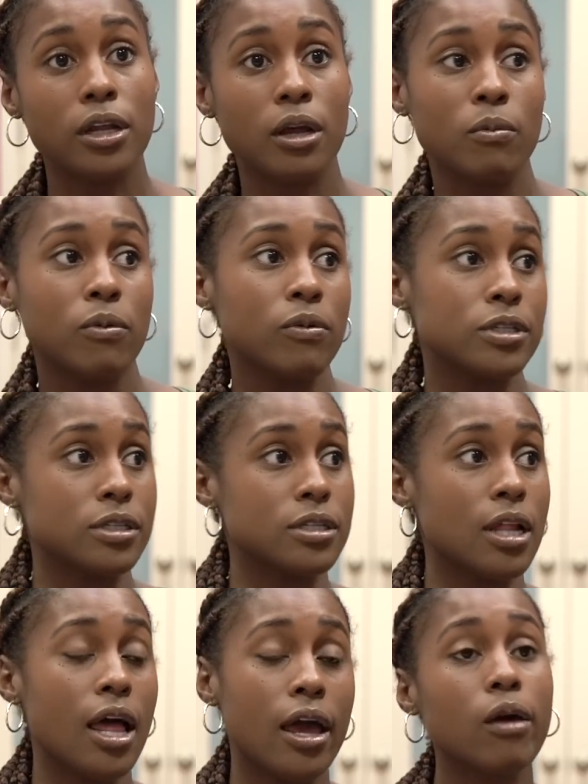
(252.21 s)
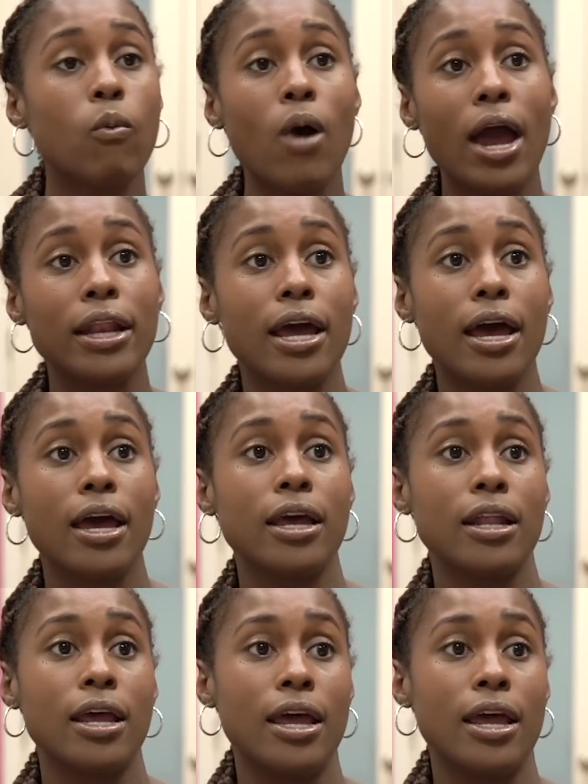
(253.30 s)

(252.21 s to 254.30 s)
and we were just like, why not